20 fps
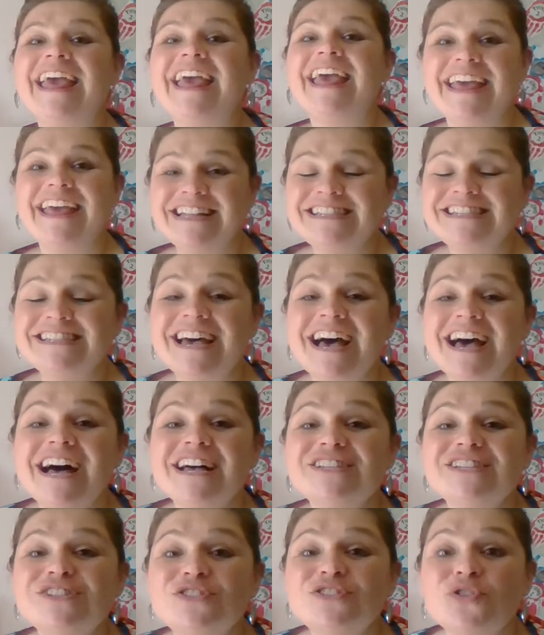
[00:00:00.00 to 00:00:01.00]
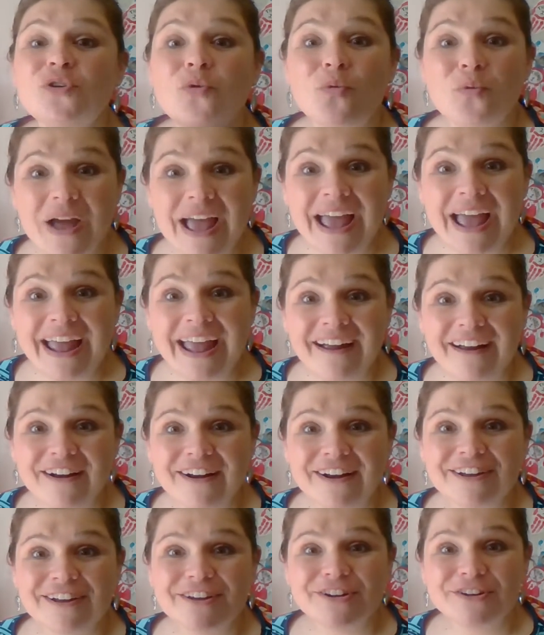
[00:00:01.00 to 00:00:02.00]
It's a
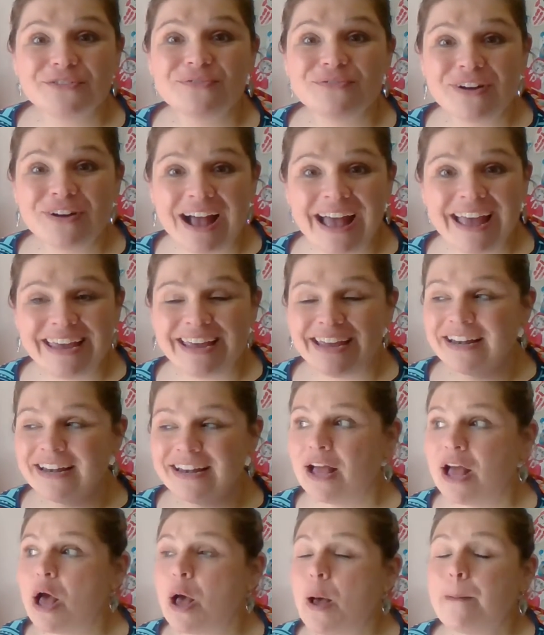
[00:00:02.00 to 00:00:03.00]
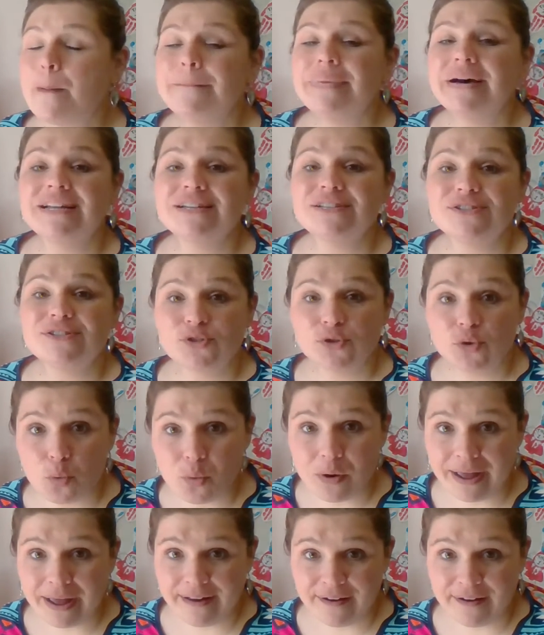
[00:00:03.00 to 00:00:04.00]
square. You're right. But a
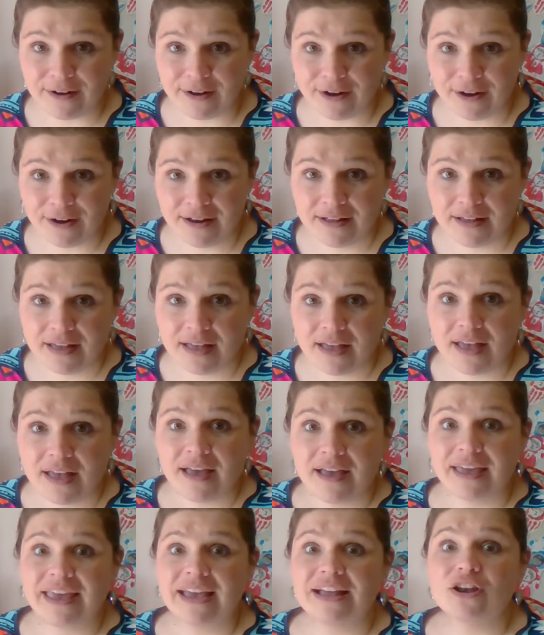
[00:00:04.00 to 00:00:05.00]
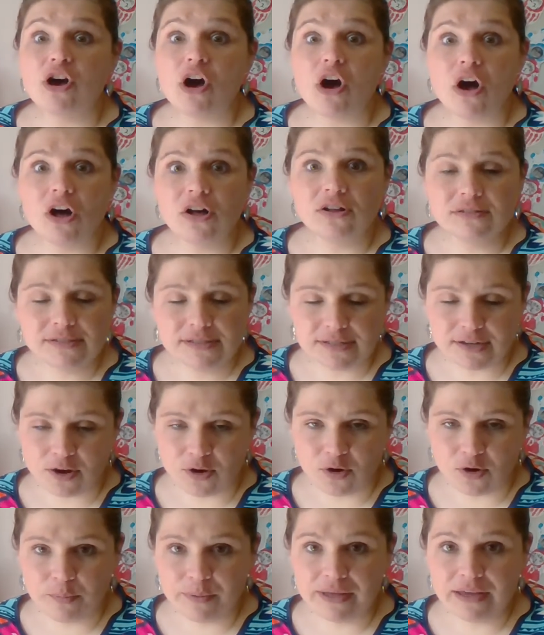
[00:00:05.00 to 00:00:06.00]
square can
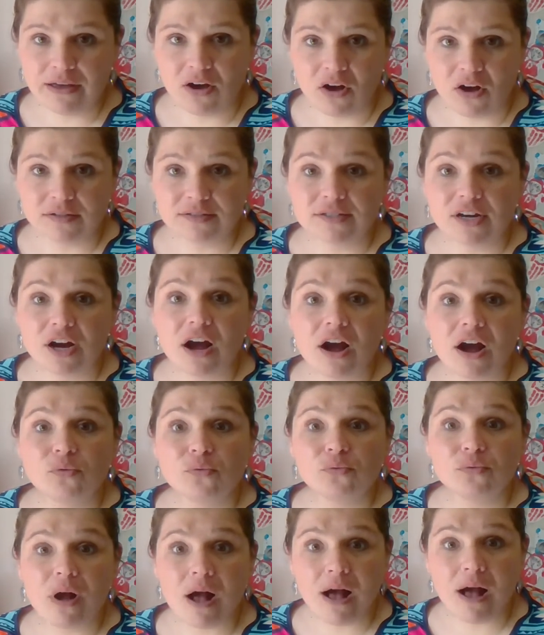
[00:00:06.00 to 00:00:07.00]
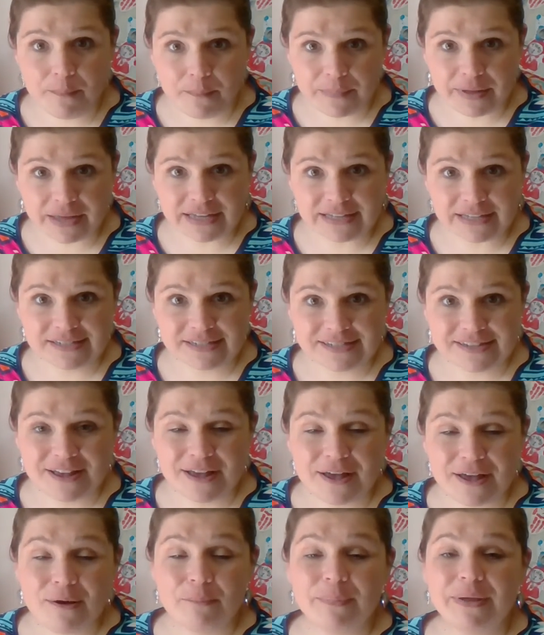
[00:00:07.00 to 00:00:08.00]
also be called a rhombus
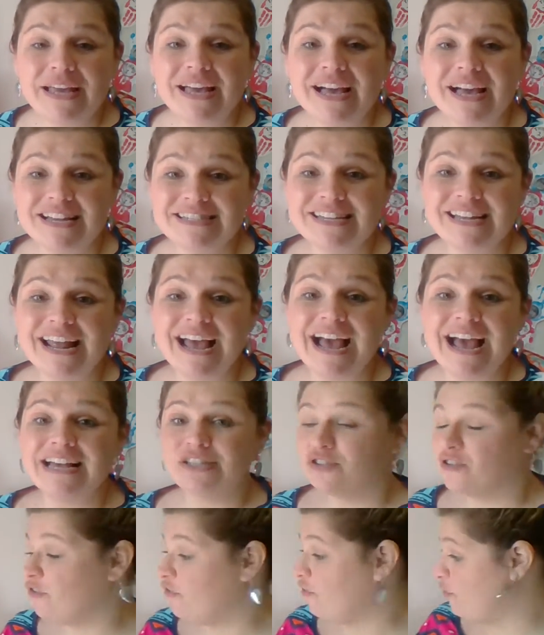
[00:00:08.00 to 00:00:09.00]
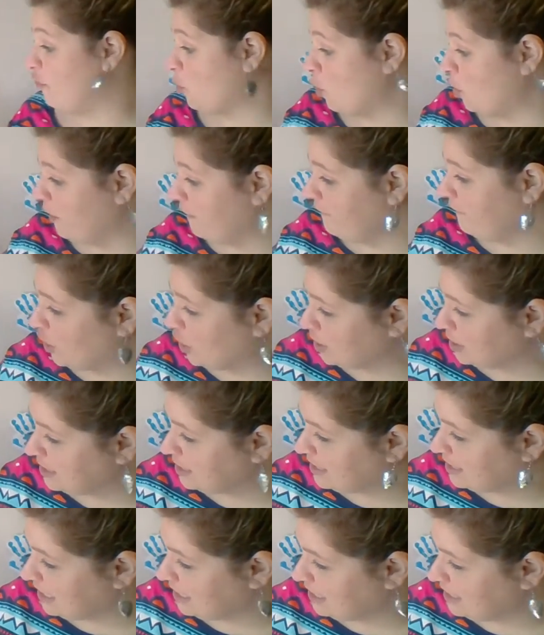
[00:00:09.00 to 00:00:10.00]
because it has 4
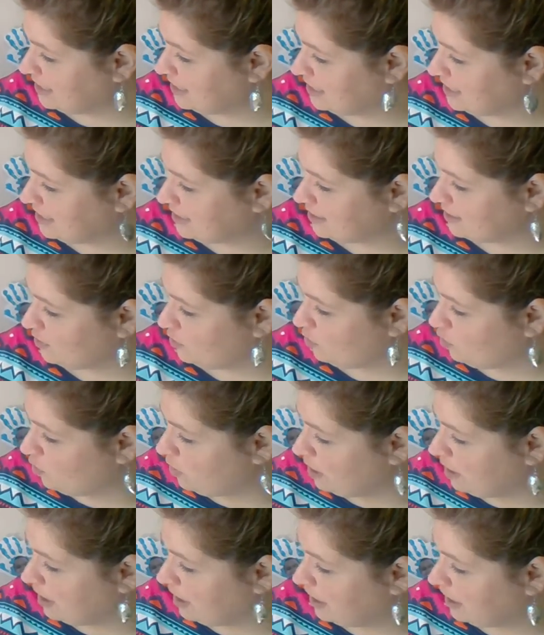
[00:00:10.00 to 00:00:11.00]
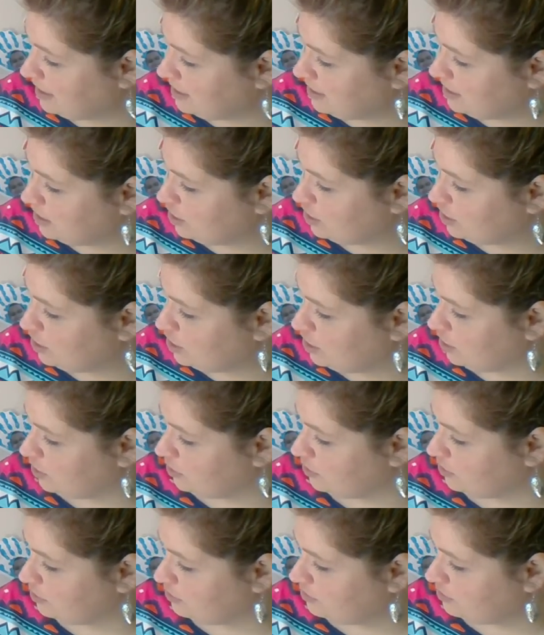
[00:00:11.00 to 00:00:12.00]
vertices. 1,
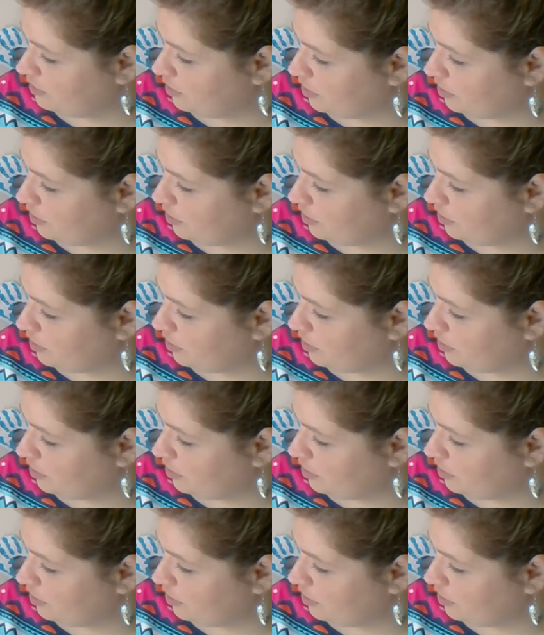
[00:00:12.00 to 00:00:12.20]
2,